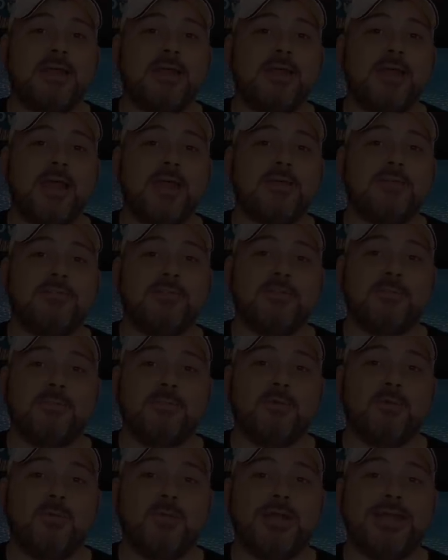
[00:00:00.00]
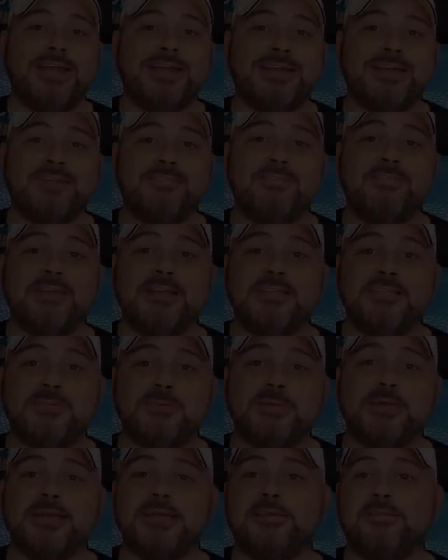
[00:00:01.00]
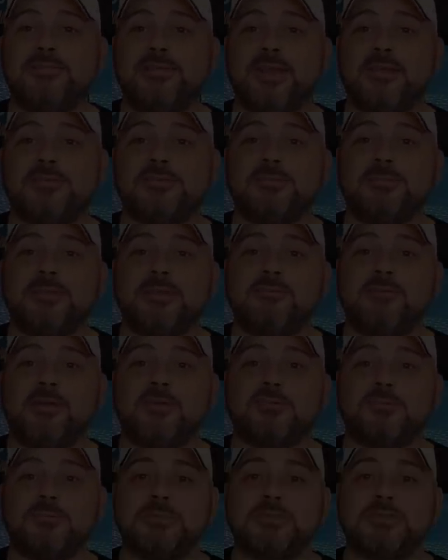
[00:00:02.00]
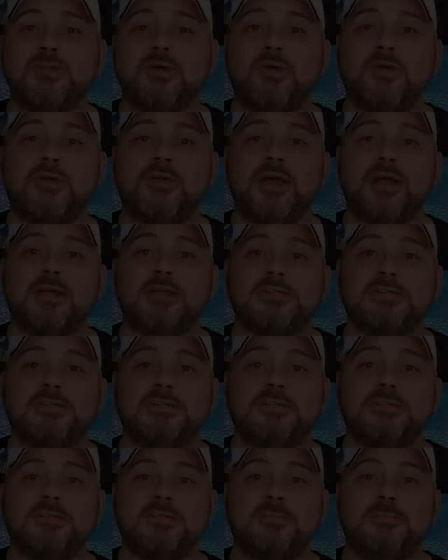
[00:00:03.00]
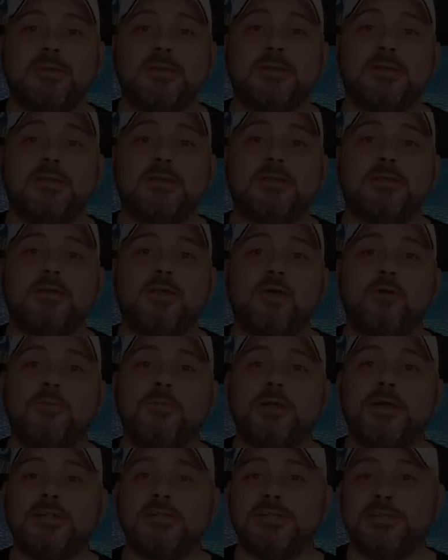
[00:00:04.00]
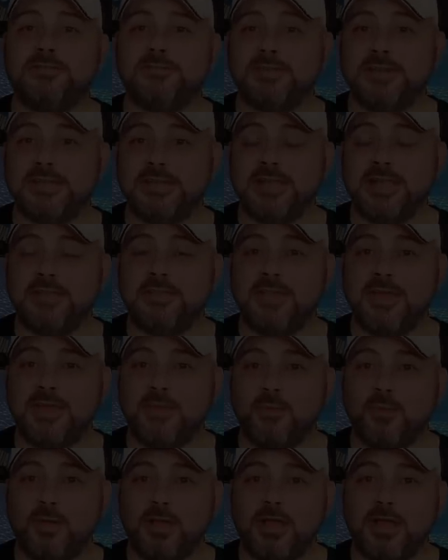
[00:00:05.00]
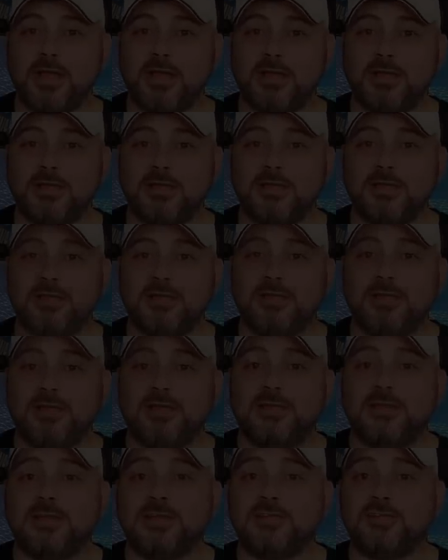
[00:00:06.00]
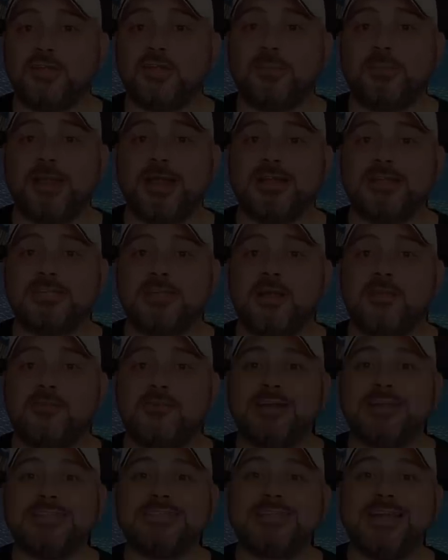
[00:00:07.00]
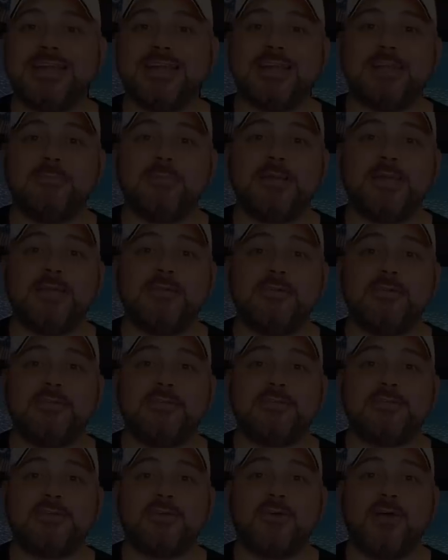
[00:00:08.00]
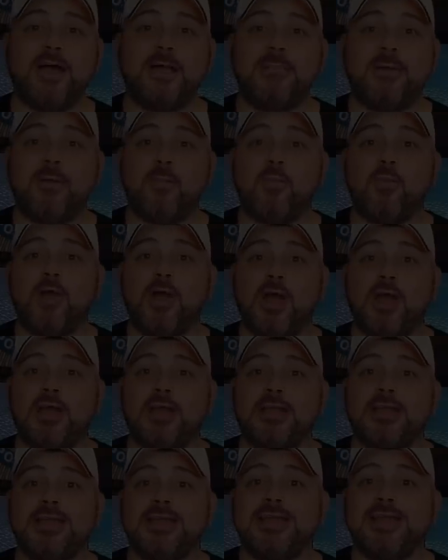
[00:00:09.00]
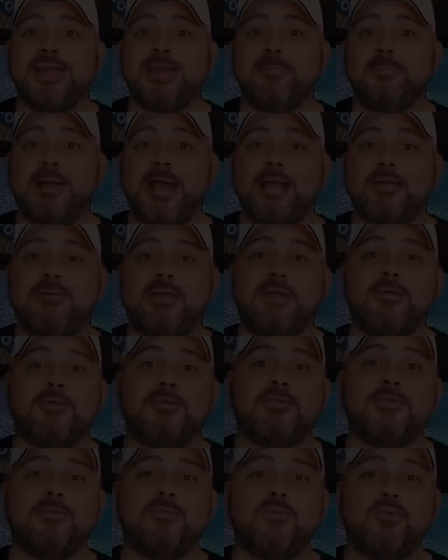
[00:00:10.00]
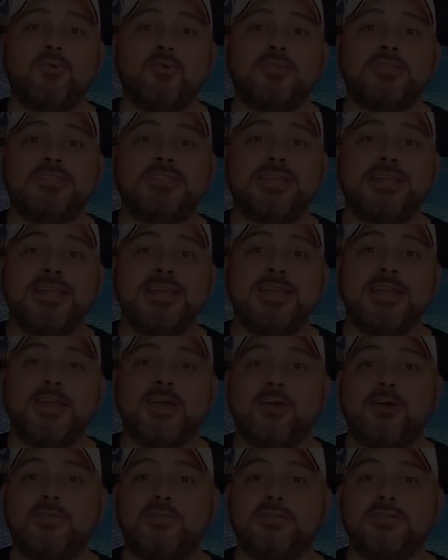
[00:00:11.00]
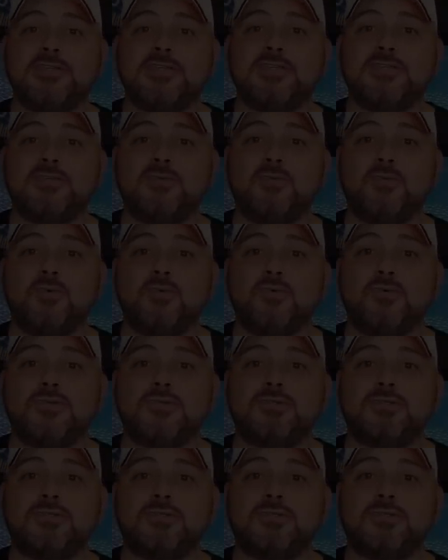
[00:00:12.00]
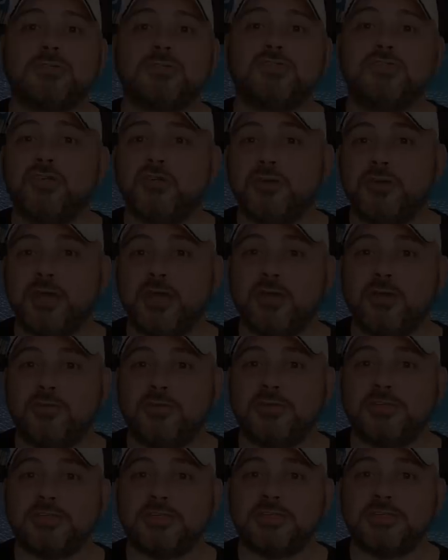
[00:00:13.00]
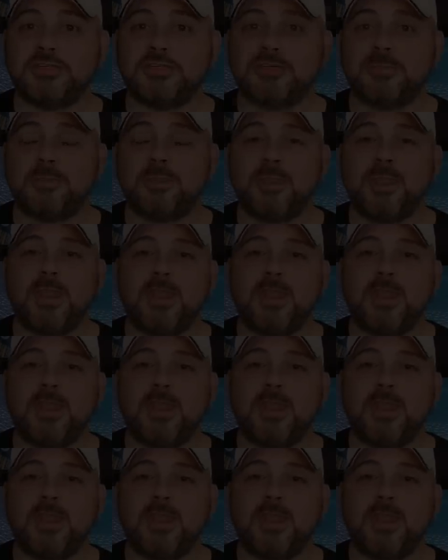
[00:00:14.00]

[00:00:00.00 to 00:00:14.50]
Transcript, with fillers: None of them were individually found to be gross misconduct, but cumulatively they were. They took place over an extended period of time and were in a background of a more senior officer towards junior officers.